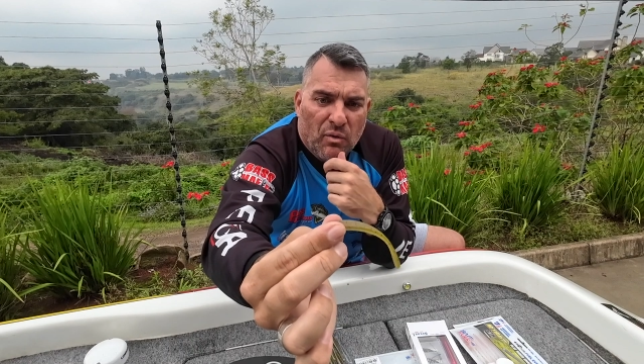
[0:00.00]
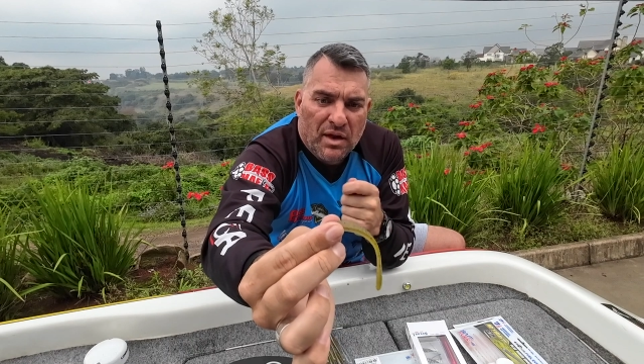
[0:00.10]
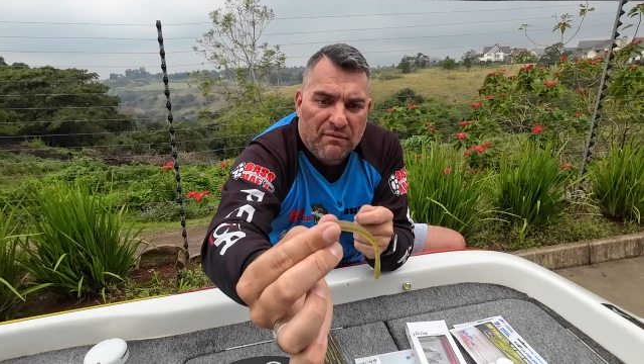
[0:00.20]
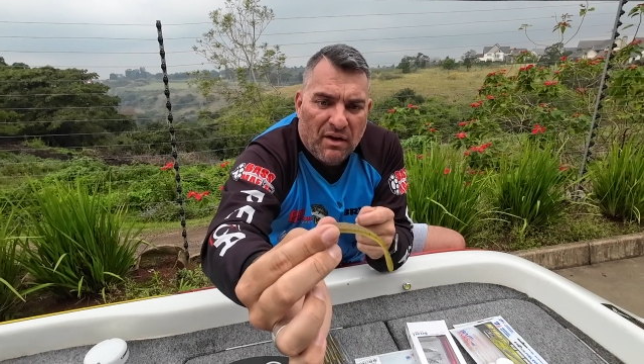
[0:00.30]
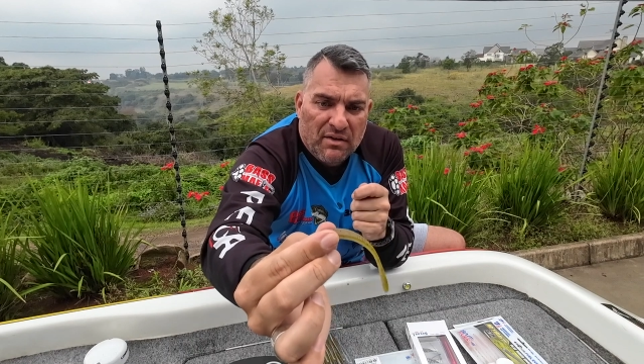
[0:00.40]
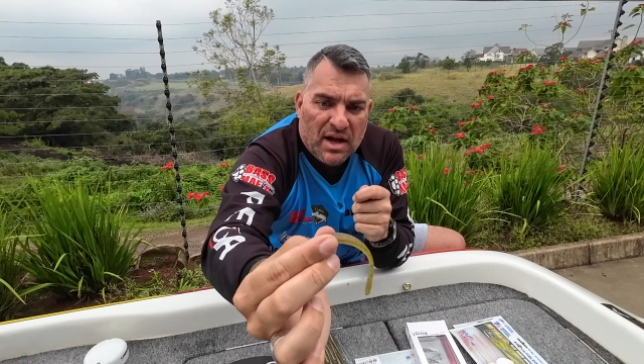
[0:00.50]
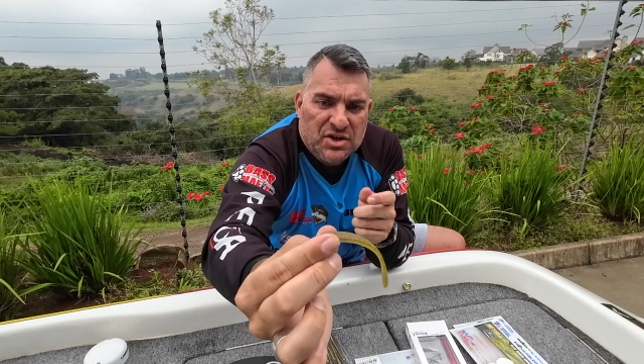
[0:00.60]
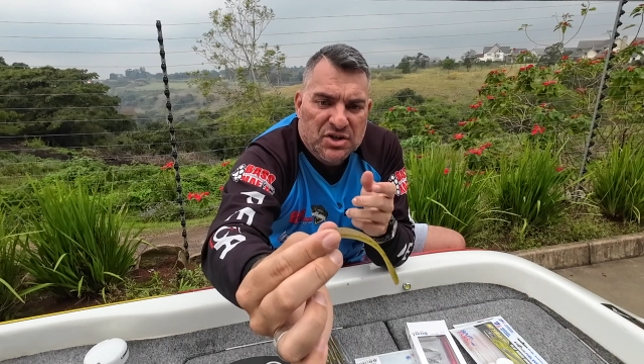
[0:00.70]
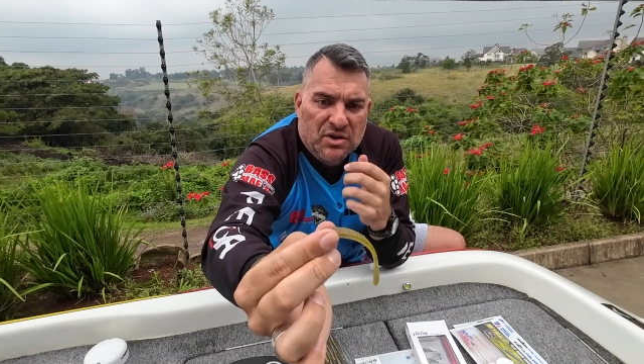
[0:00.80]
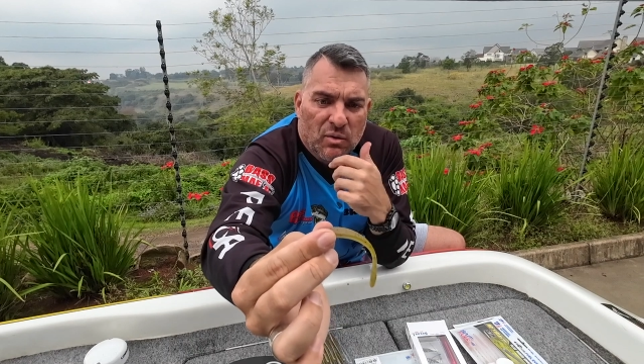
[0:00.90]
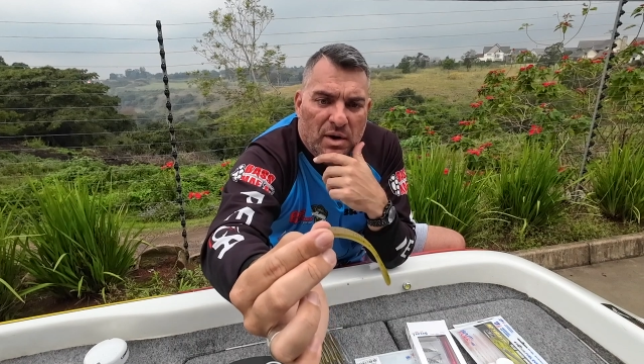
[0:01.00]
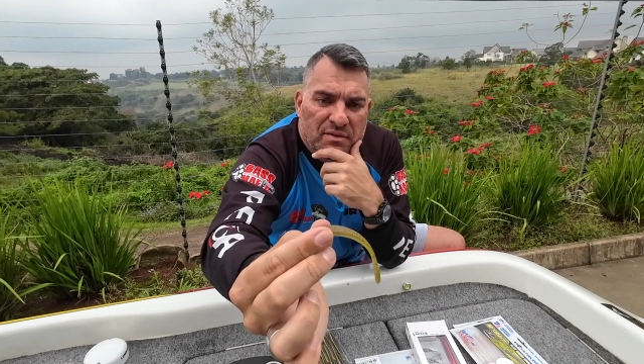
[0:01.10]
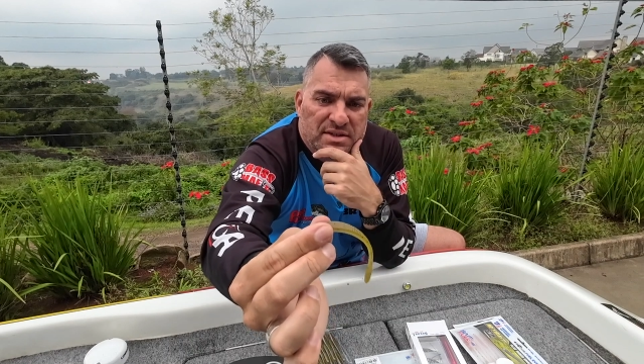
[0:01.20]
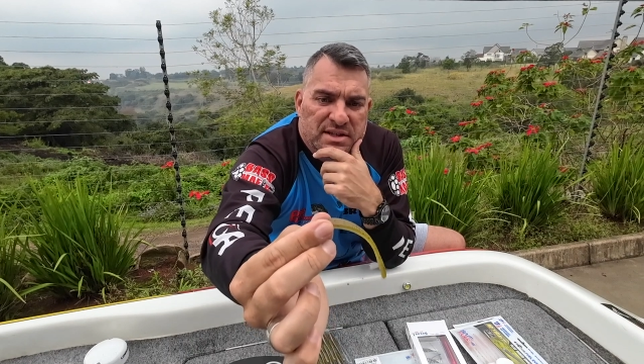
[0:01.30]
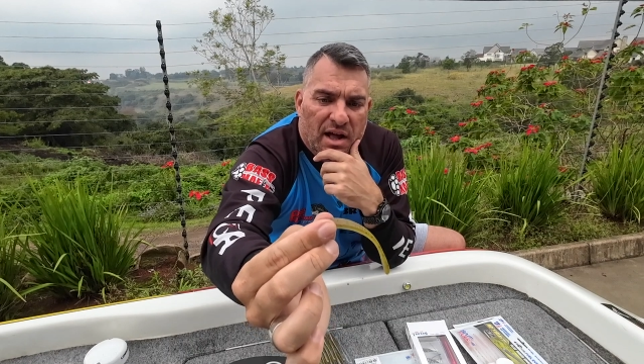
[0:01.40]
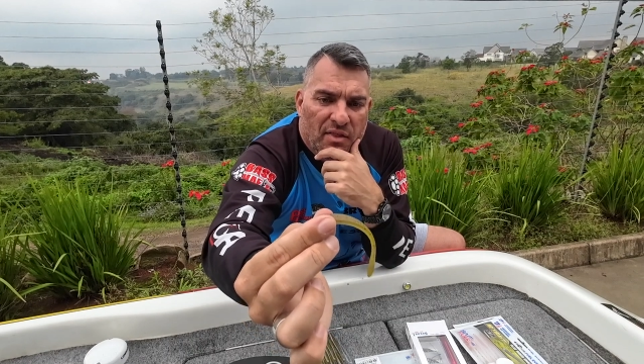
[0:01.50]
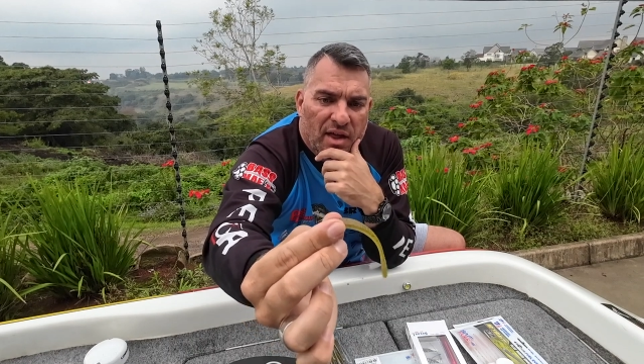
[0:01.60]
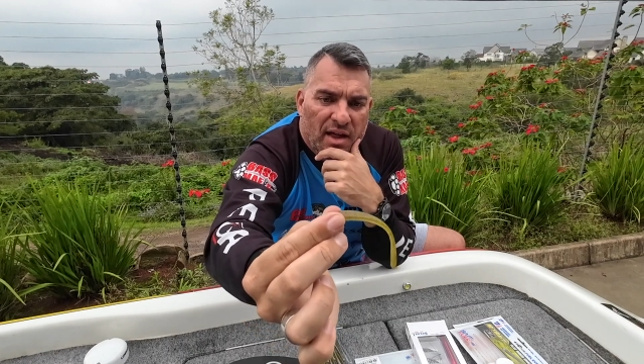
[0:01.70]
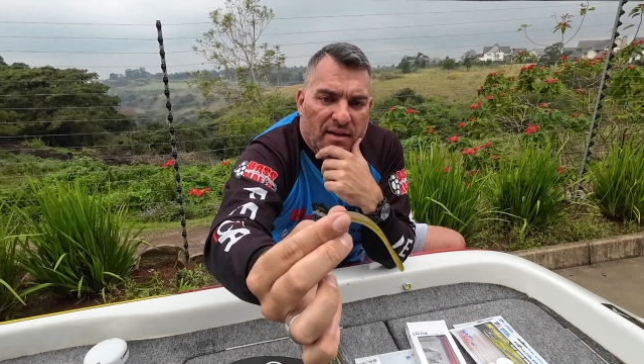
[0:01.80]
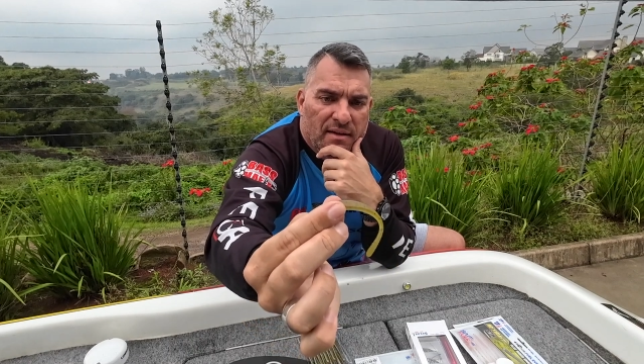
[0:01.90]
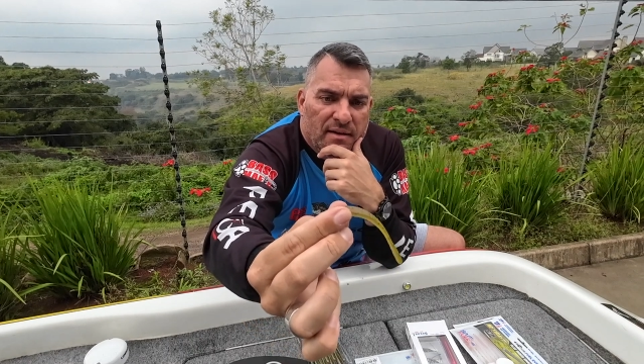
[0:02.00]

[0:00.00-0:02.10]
or that foundation or whatever's down there,